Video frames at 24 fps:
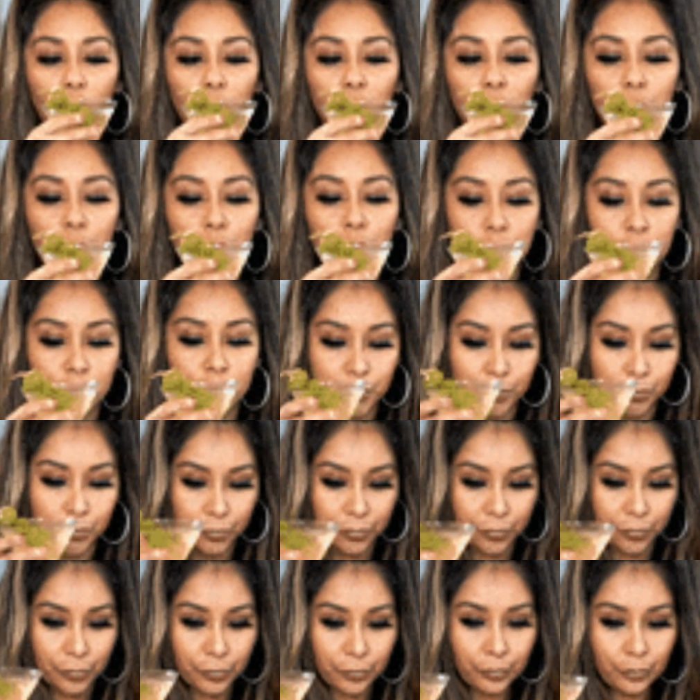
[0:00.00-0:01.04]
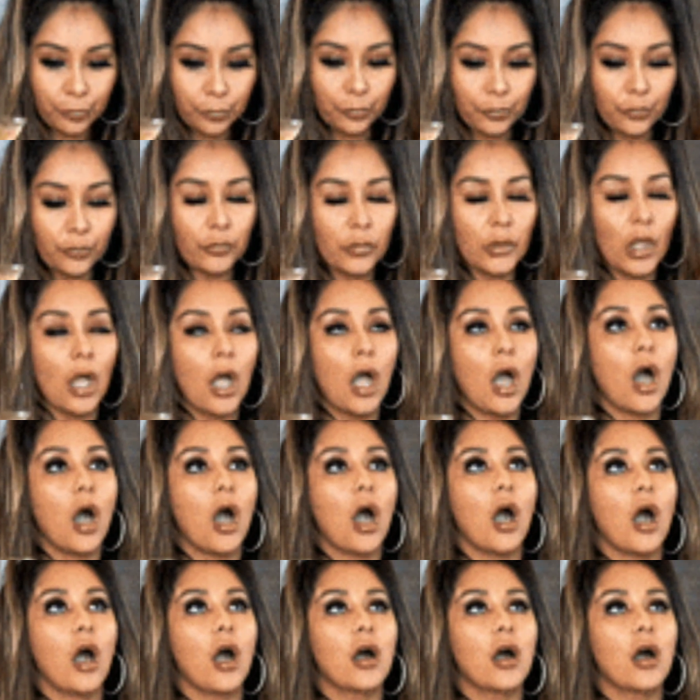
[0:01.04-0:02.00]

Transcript: a little fizz in your alcohol. That was